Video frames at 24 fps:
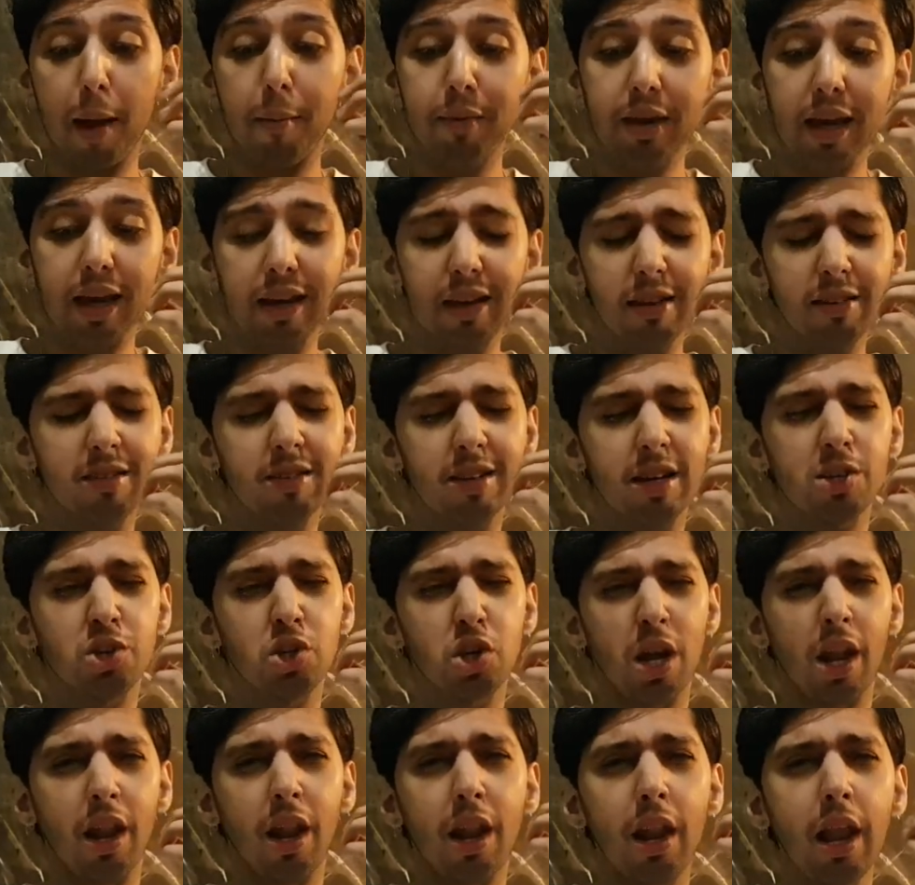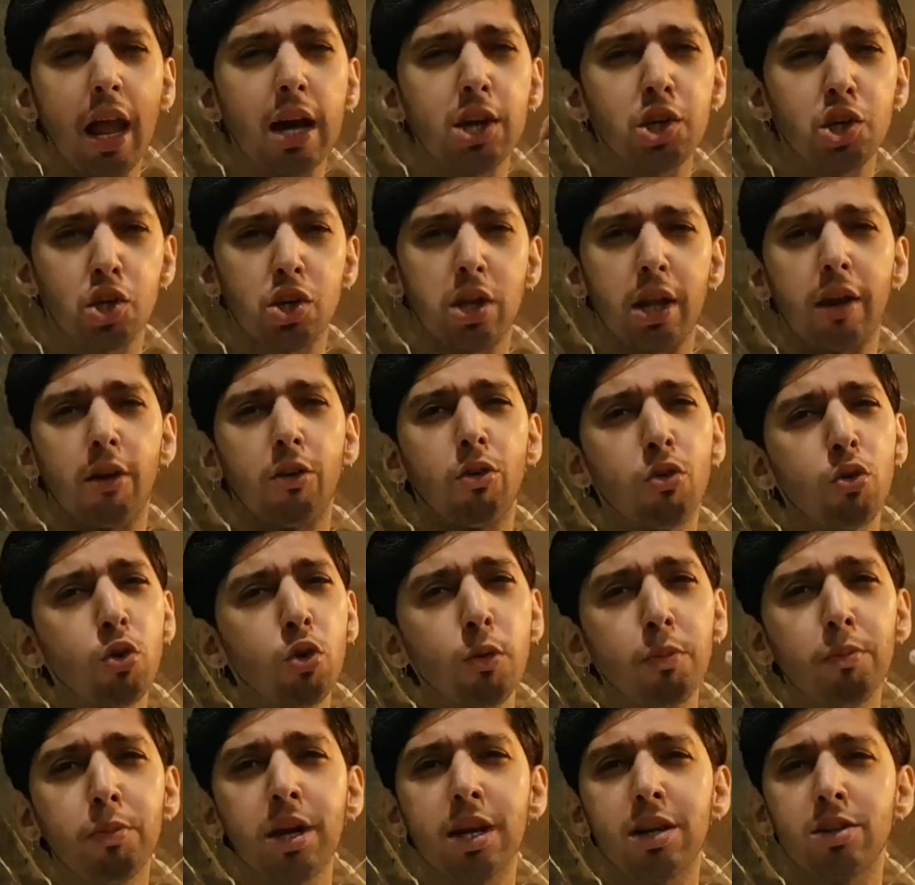I'm getting such a lush like
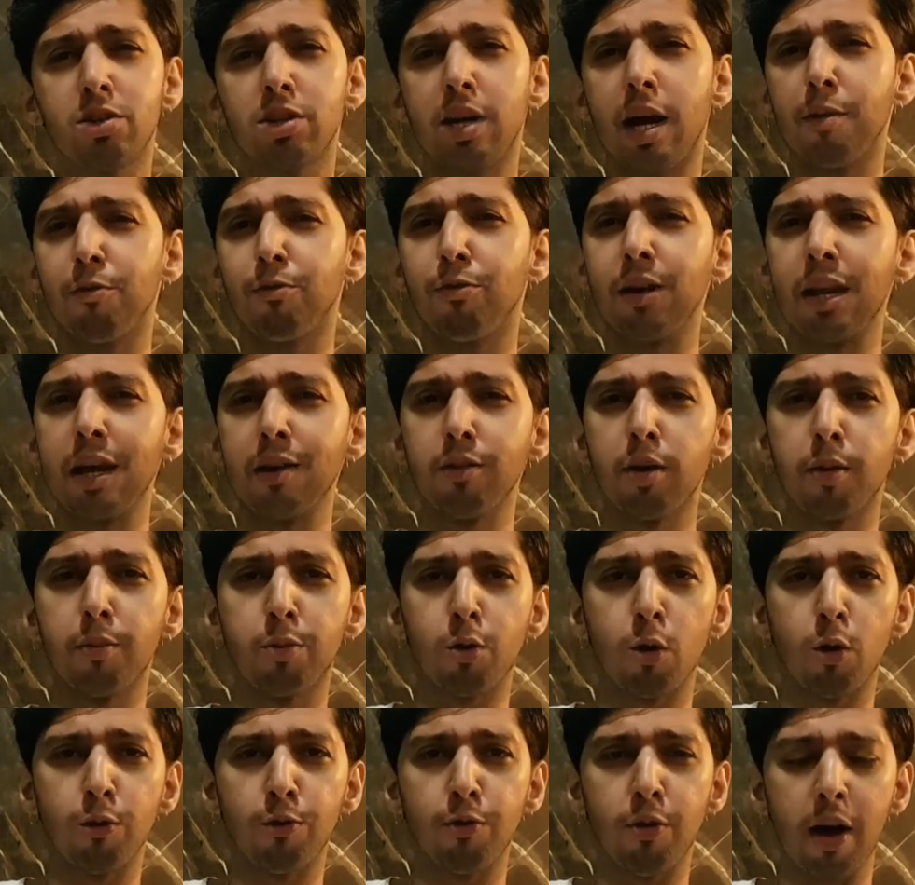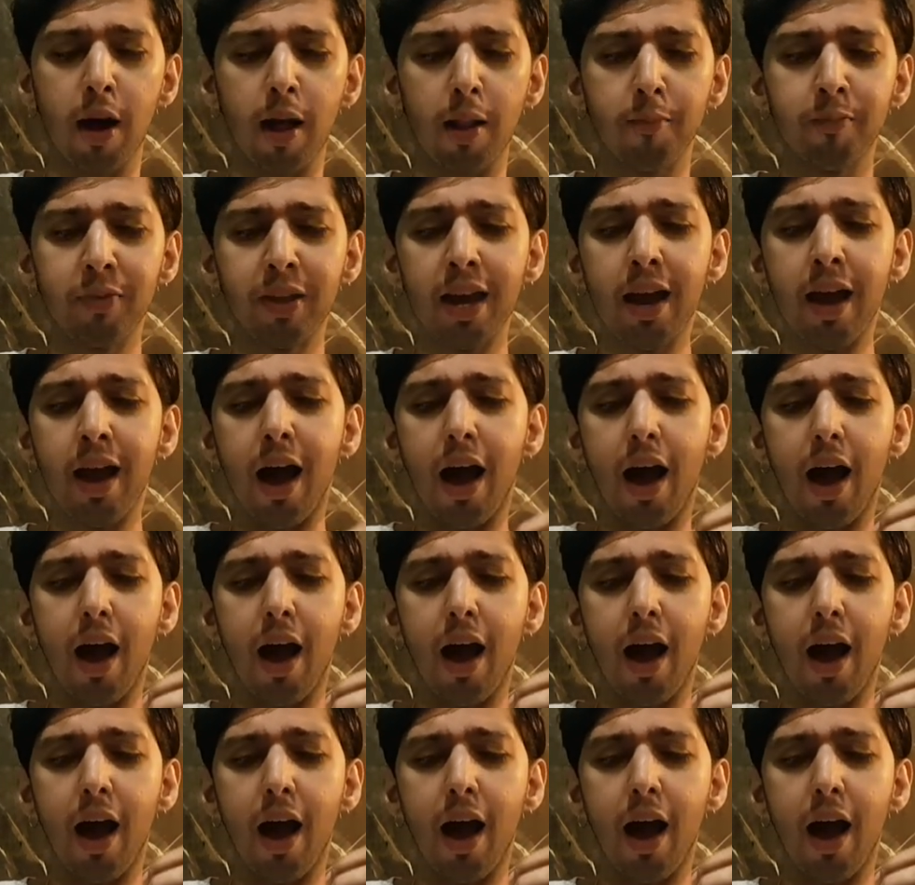root beer type flavor profile,